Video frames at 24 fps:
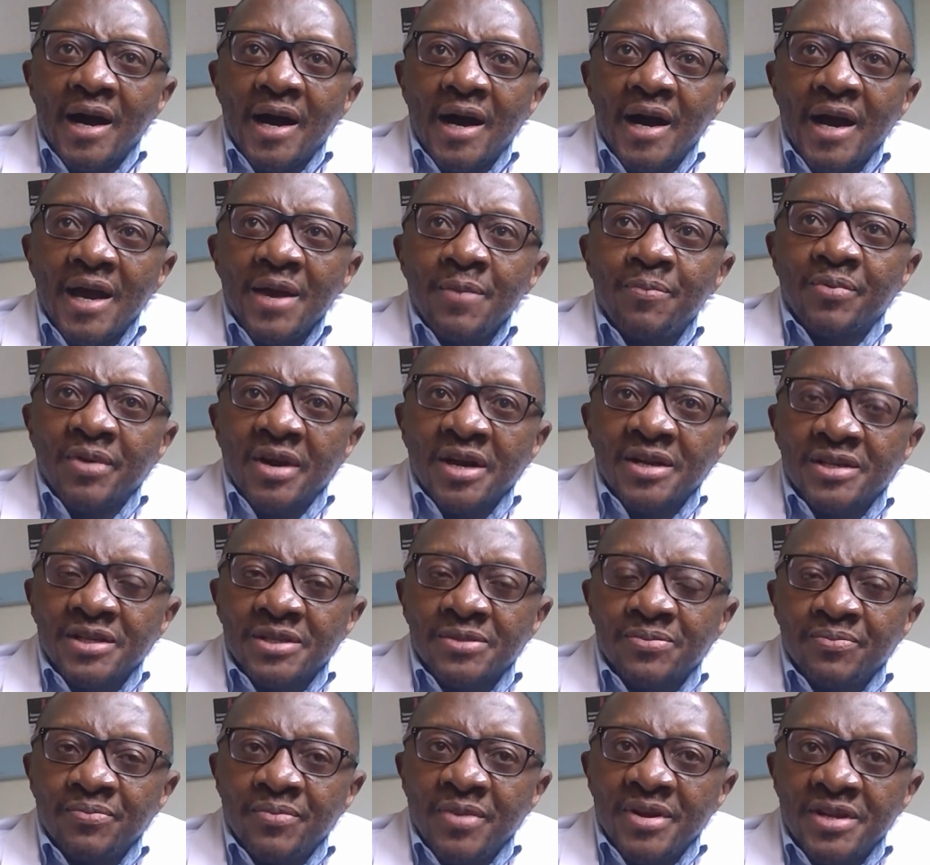I practice
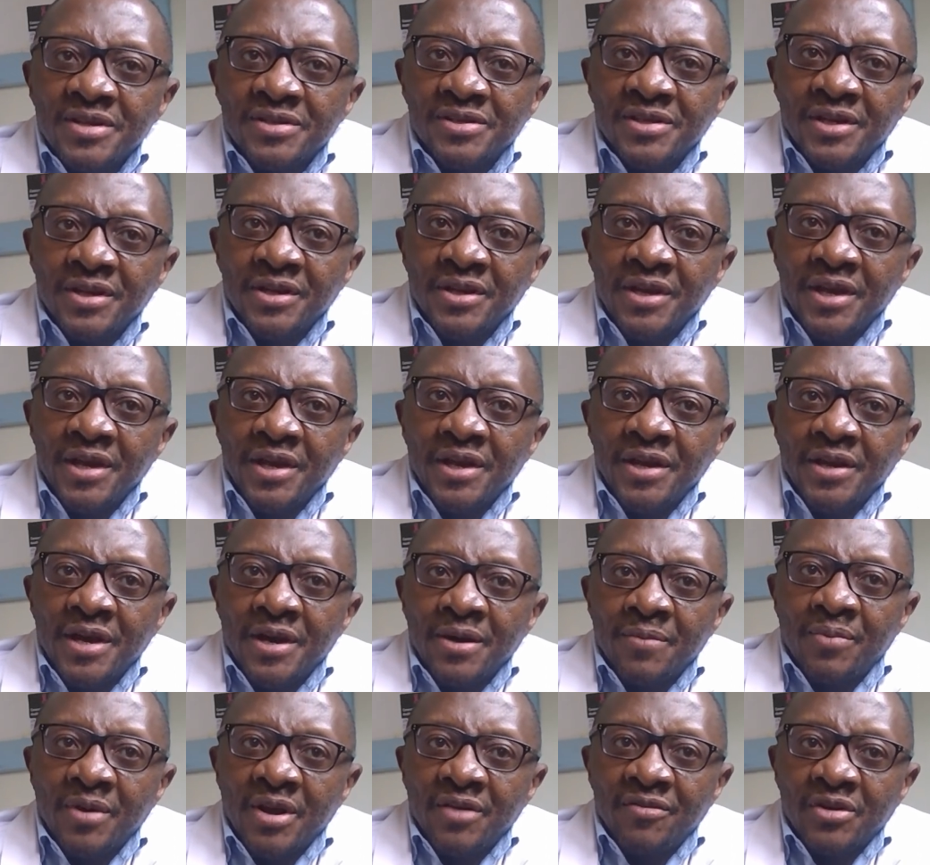medicine in
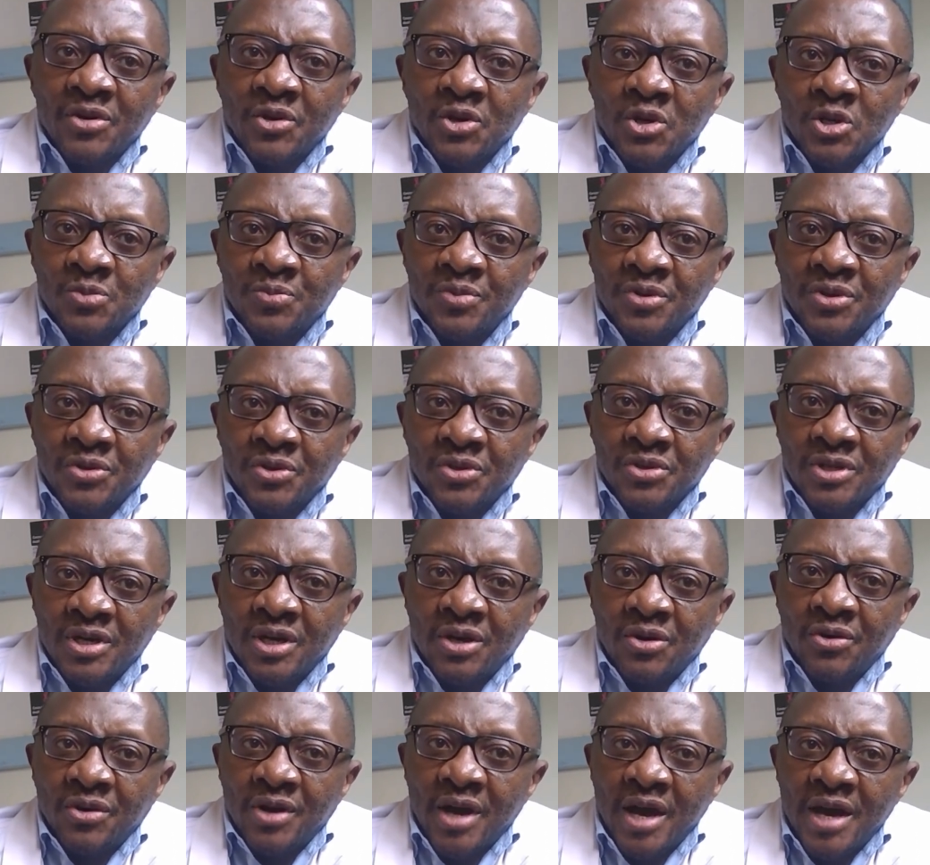private hospitals,
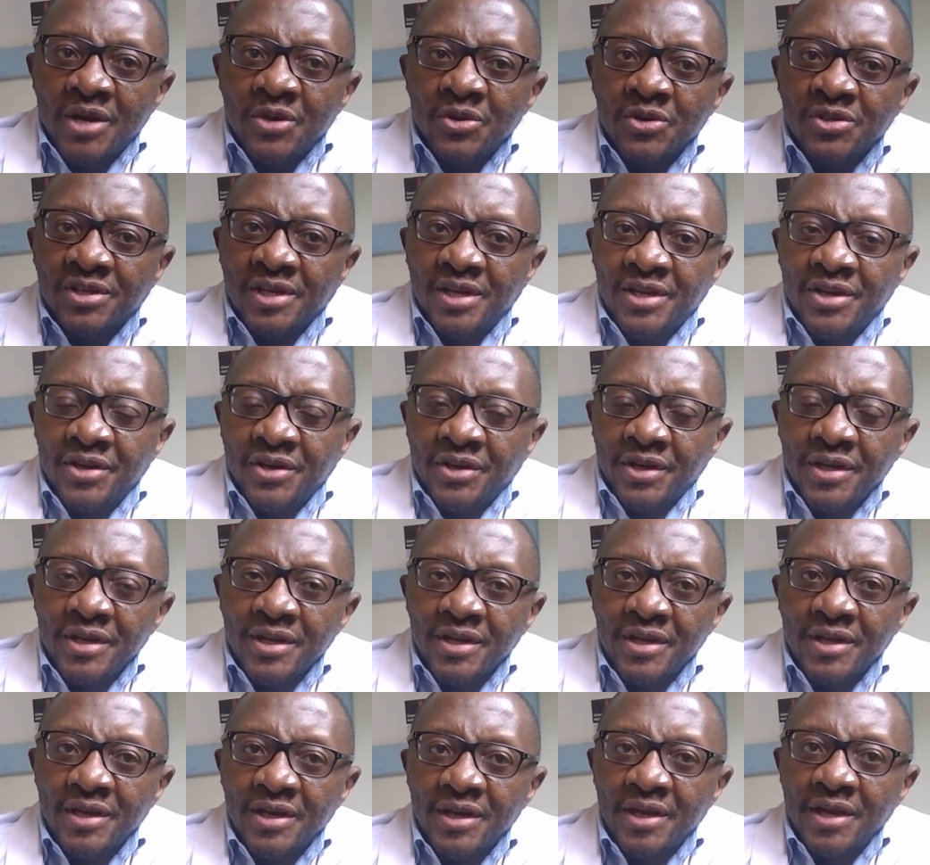or I do surgery
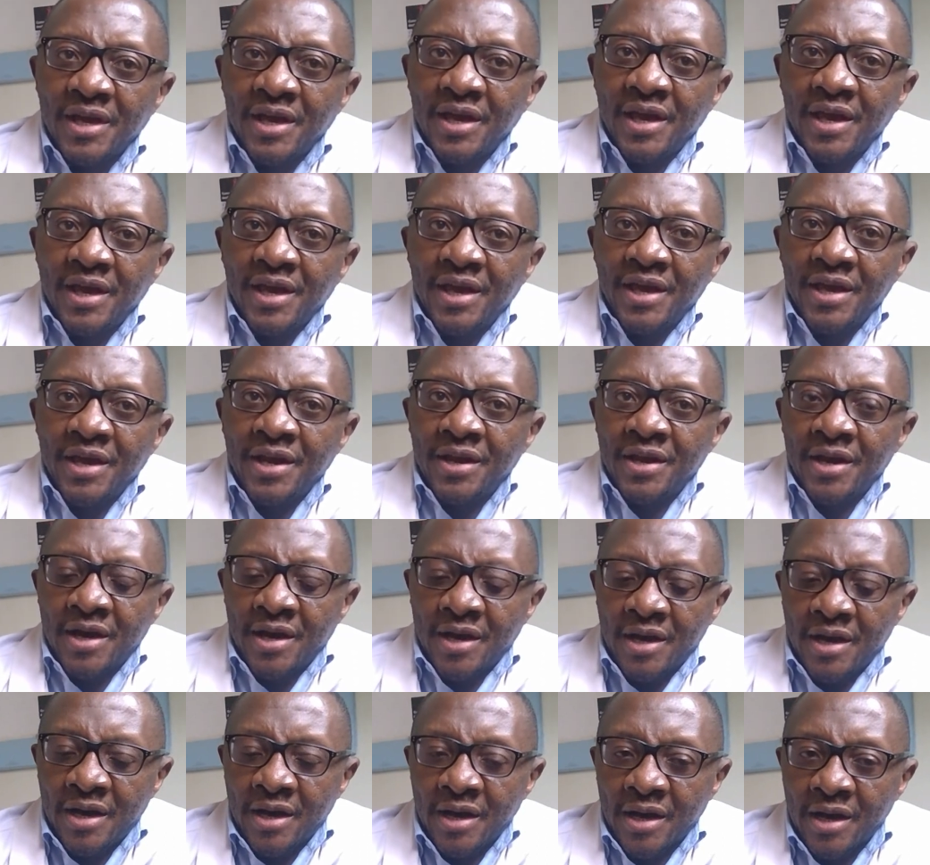in
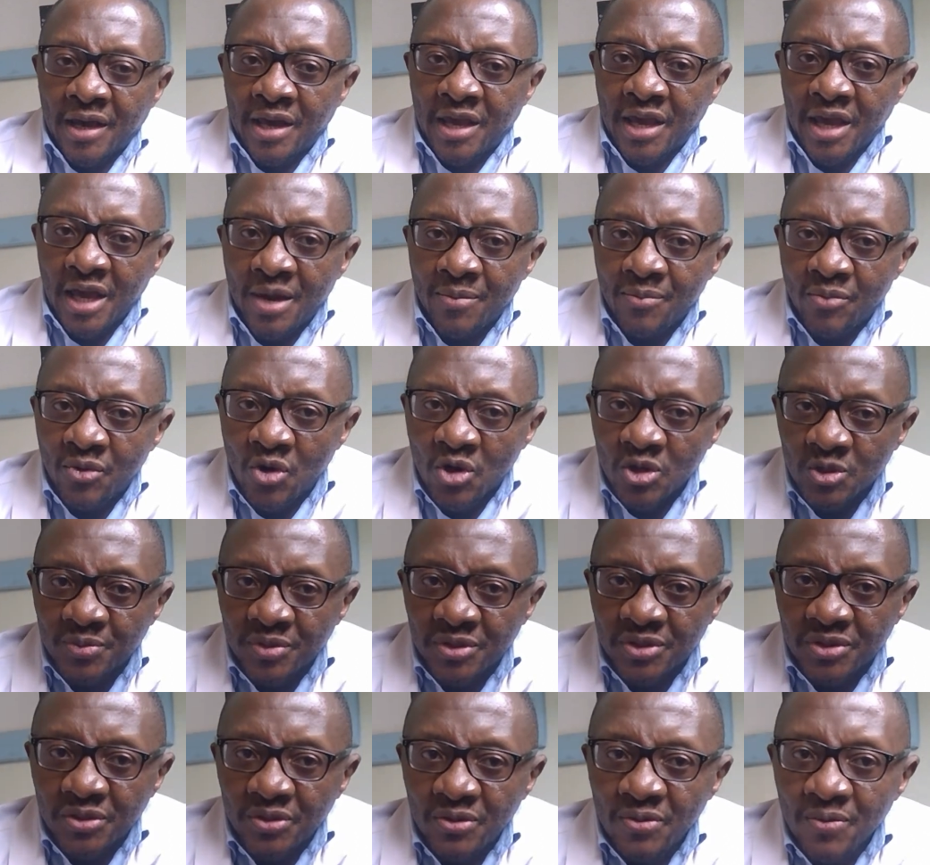Kiambu
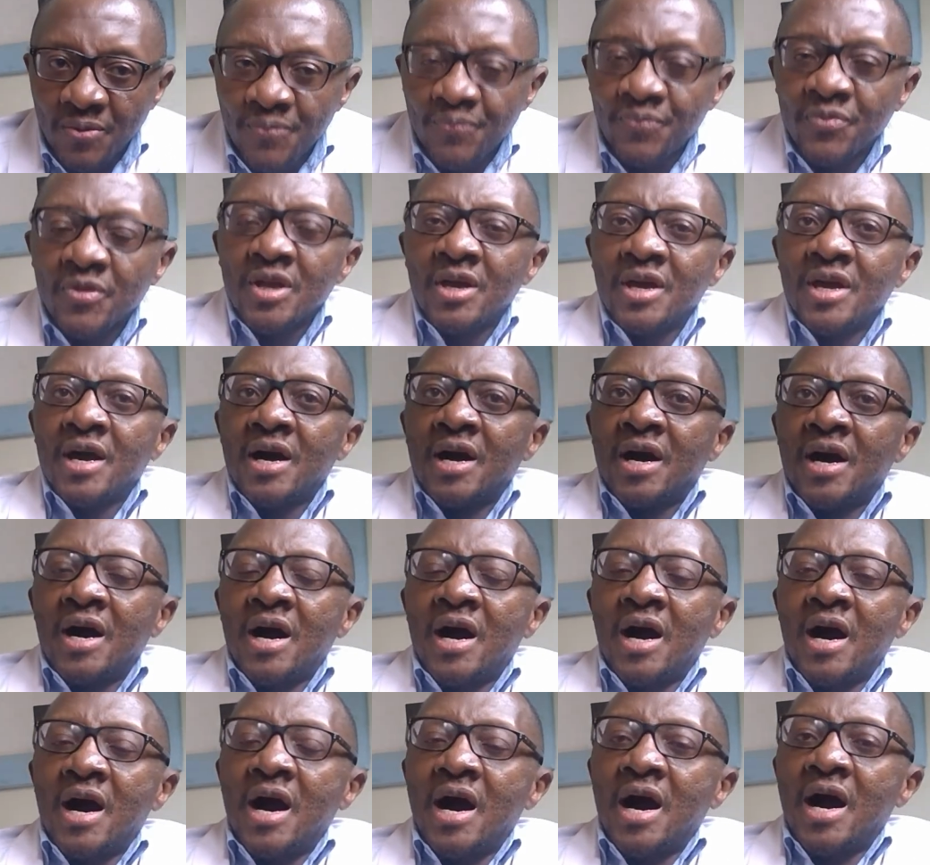Hospital.
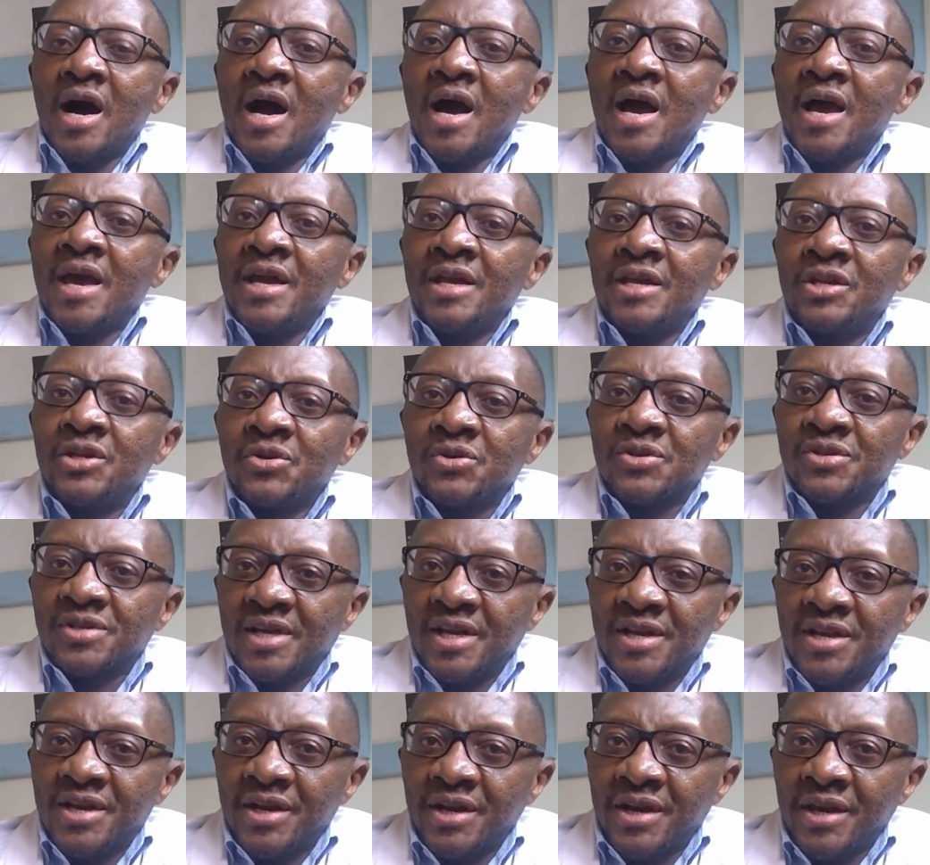I do
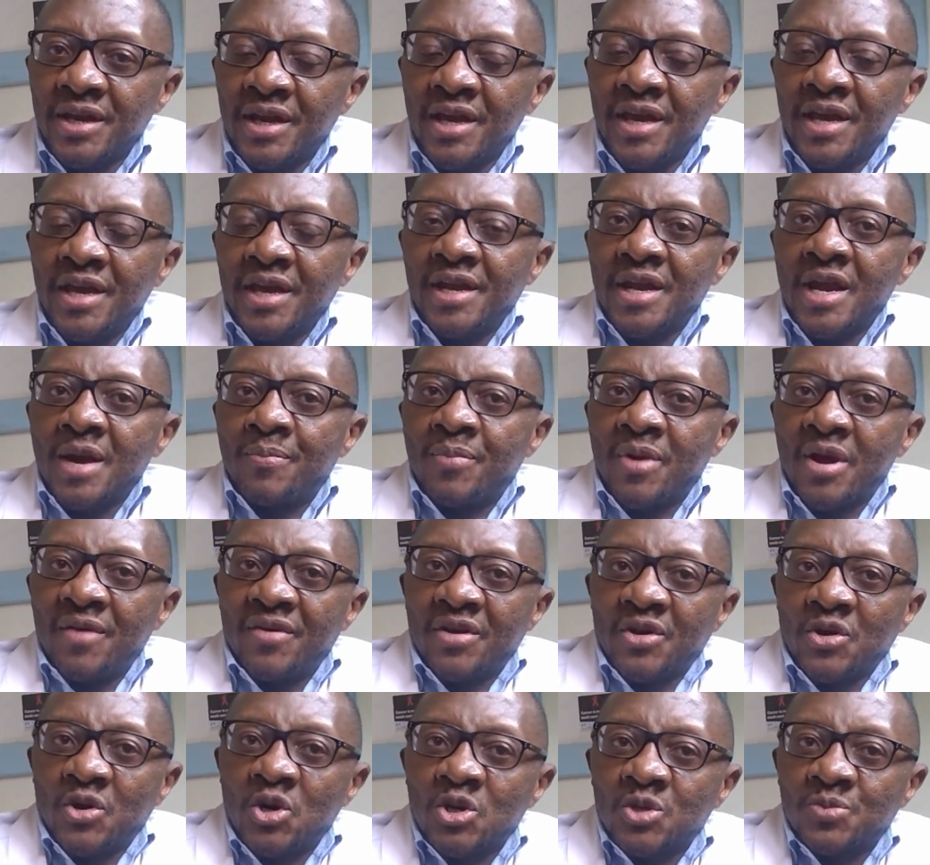surgery in a
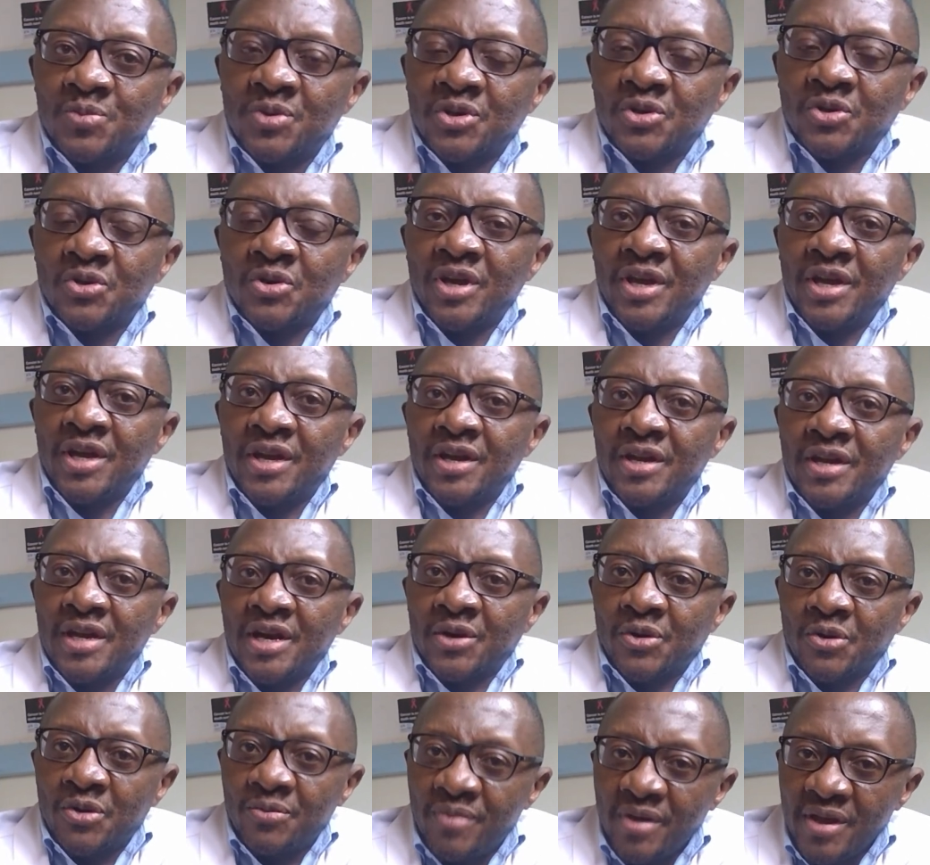private hospital in
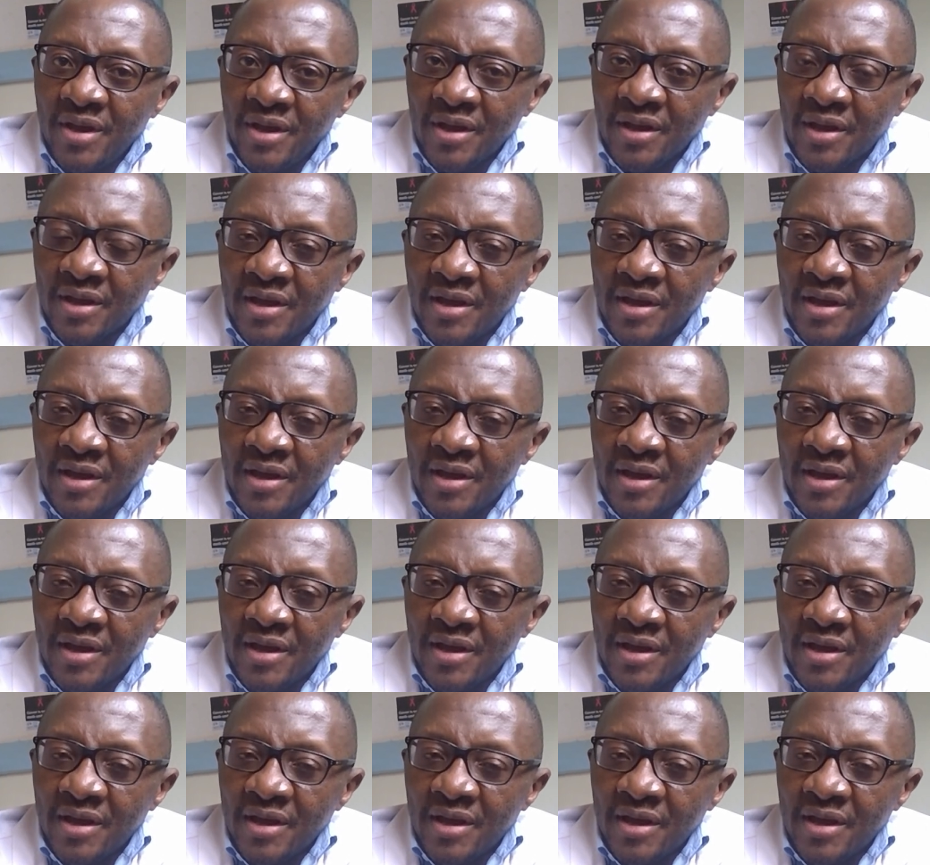Nairobi,